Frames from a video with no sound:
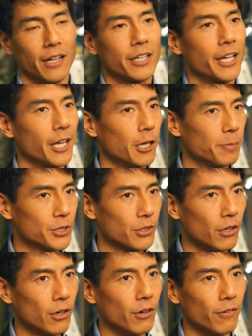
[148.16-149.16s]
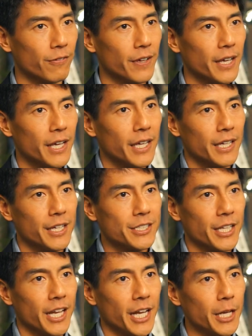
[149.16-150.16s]
can help solve
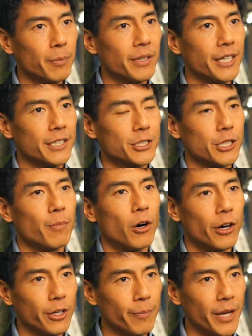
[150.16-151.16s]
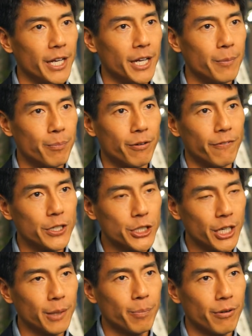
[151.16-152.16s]
is enabling some automated
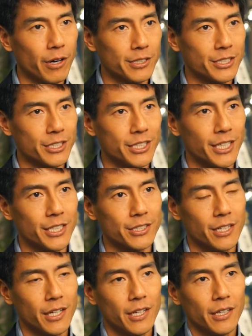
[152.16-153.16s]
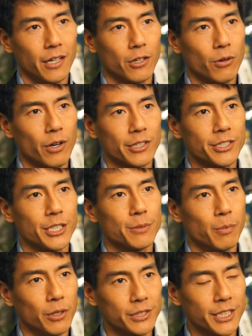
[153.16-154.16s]
provisioning processes across
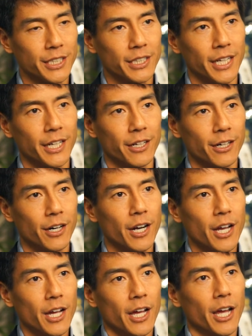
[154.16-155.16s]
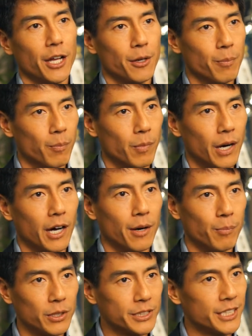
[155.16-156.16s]
these multi-layer and
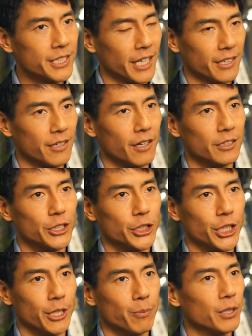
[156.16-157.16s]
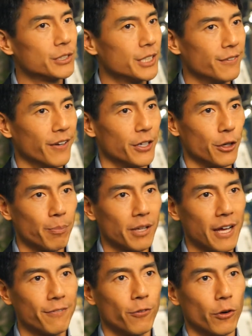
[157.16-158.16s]
multi-technology and multi-vendor
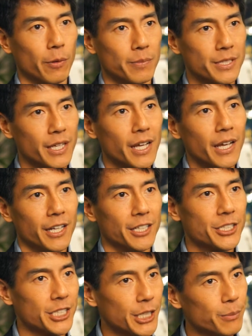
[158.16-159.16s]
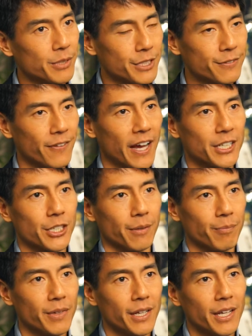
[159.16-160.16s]
platforms in a seamless fashion.